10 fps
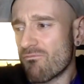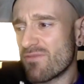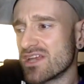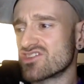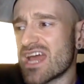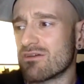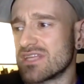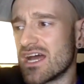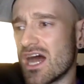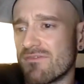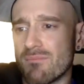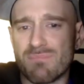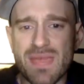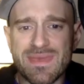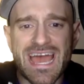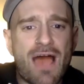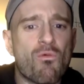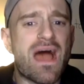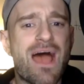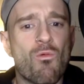Fresh out the oven, baby. Ow,
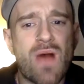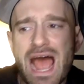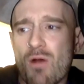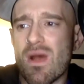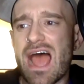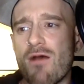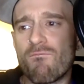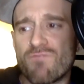ow, ow, ow.